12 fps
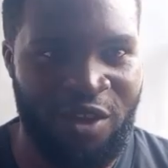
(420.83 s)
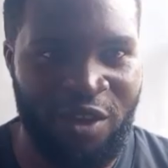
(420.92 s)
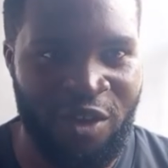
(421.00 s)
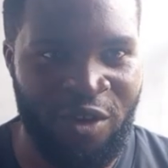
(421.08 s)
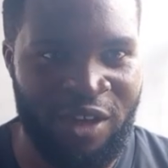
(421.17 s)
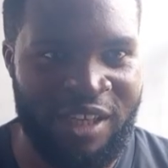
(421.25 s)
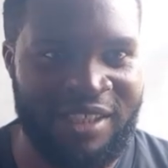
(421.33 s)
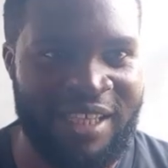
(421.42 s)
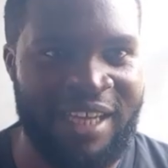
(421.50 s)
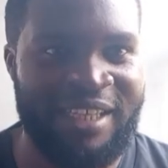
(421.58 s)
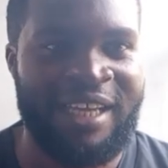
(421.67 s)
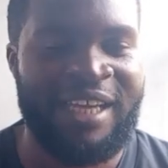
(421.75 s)
You
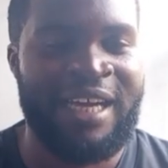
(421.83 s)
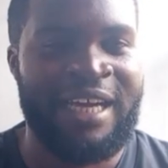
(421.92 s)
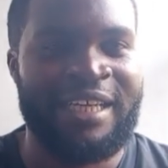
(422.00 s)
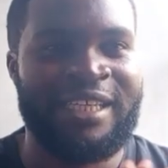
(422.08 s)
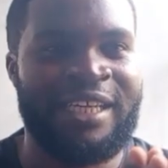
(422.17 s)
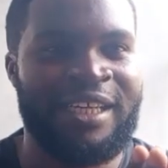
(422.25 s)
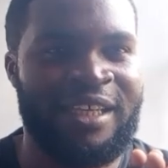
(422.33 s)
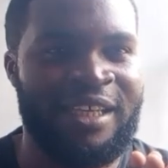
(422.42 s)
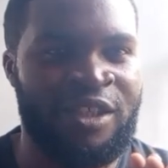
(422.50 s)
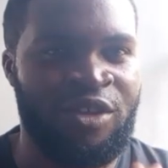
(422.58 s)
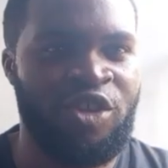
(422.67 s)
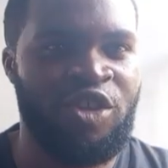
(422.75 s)
understand? The
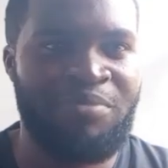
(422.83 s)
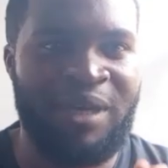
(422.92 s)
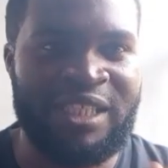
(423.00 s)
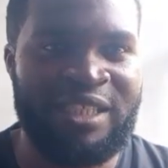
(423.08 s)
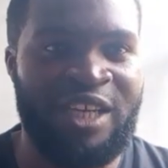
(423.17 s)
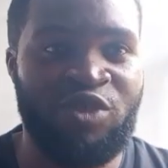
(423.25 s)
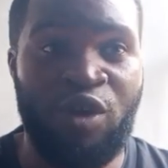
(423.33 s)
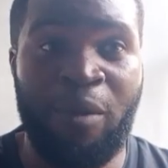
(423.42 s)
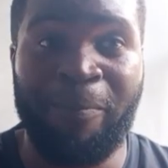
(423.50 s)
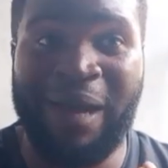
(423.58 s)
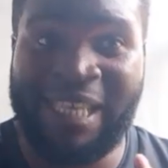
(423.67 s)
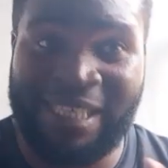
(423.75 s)
installation materials you are
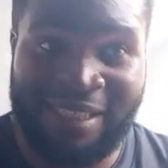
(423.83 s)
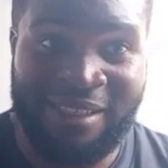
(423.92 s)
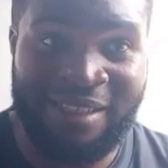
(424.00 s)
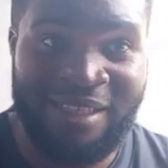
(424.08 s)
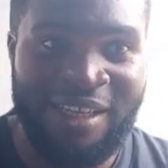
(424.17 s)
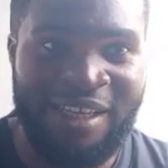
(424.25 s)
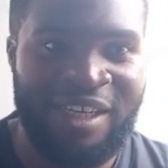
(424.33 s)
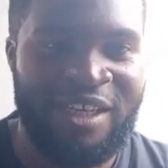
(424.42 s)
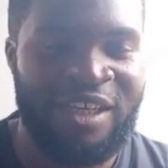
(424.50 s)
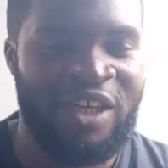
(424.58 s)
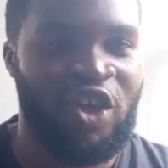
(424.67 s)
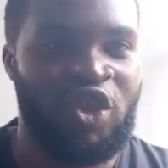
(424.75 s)
buying,
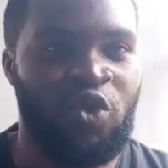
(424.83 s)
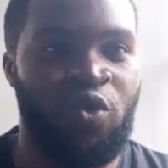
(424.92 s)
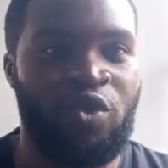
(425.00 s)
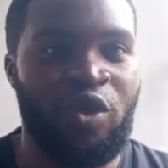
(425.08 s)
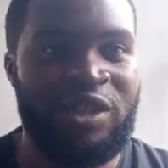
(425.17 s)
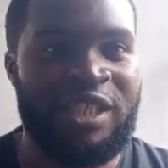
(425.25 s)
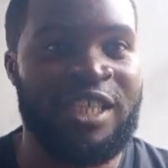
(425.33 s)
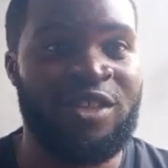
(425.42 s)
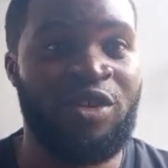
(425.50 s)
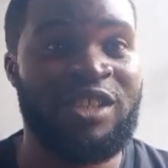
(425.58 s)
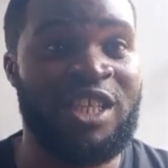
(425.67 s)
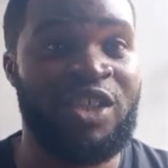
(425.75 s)
is
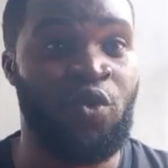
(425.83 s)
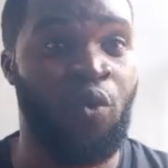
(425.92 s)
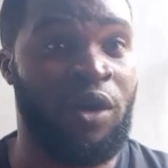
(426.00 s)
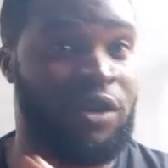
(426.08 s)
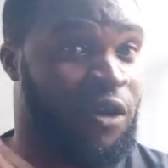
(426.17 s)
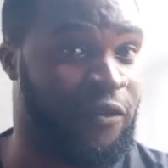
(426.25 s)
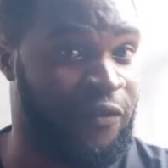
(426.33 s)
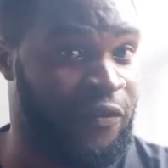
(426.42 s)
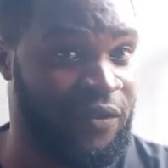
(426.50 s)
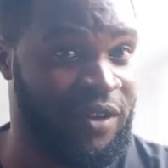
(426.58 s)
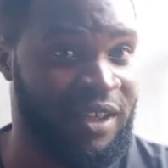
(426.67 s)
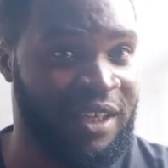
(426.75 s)
not a
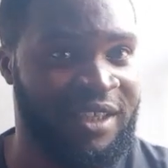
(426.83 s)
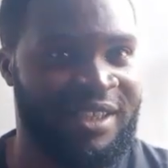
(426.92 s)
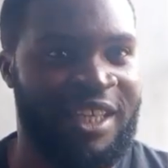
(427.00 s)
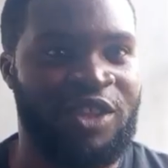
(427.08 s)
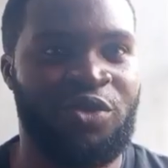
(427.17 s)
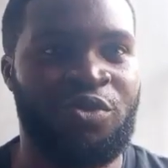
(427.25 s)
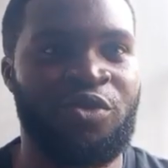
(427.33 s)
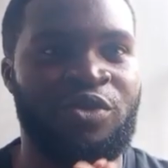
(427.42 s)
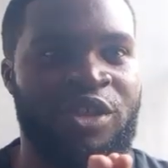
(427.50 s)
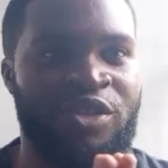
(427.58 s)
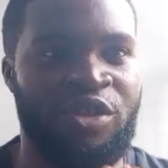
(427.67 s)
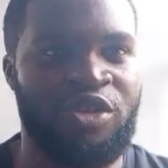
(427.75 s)
one-off that you use
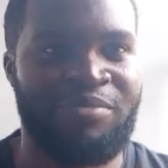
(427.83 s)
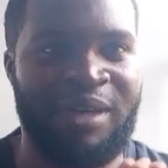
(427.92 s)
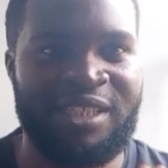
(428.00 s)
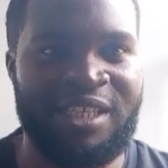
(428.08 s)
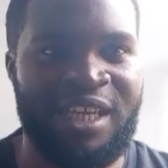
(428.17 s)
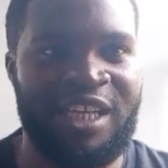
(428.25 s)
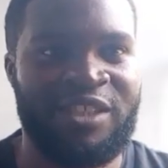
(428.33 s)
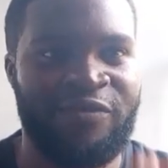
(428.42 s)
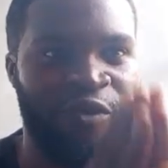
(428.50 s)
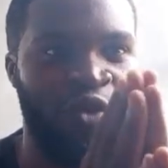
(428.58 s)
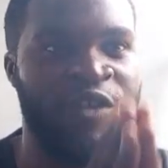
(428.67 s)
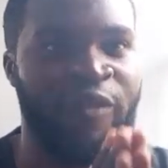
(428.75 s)
installation
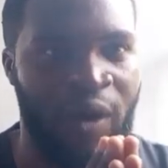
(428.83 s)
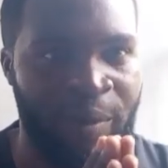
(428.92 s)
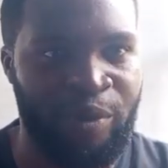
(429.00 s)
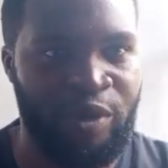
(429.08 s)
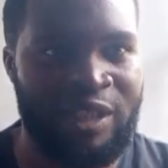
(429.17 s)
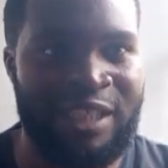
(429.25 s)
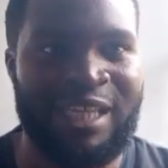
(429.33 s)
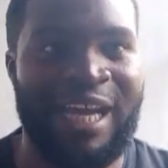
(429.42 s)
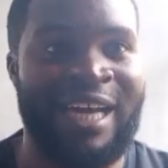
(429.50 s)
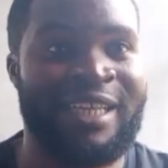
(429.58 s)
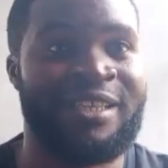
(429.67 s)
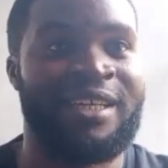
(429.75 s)
materials only for one project
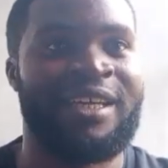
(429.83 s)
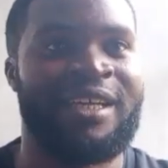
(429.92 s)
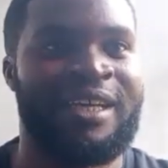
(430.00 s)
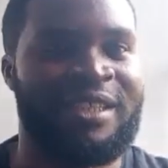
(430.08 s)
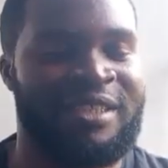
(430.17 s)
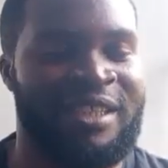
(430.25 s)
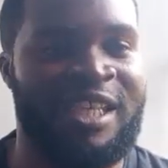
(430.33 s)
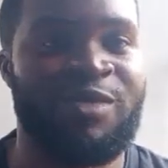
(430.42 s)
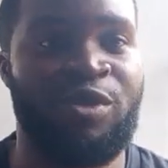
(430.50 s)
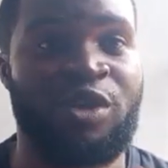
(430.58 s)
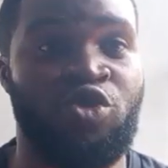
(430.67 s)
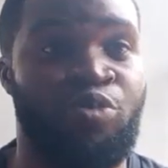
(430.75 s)
and the next
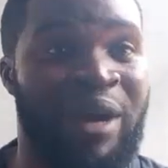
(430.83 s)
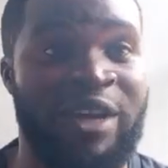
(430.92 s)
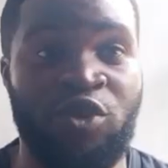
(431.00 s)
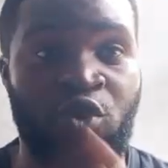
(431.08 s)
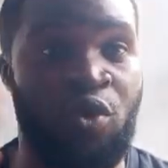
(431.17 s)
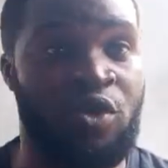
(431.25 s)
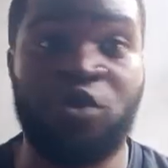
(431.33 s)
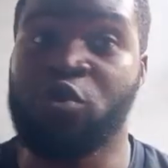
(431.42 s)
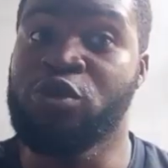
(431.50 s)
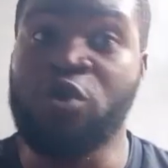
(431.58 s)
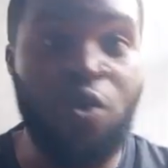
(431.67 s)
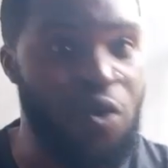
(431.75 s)
project you buy new ones.
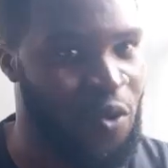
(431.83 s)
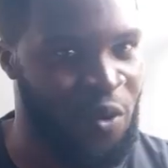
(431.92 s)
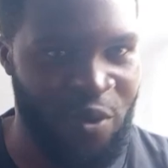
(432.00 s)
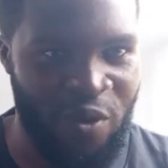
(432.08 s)
No.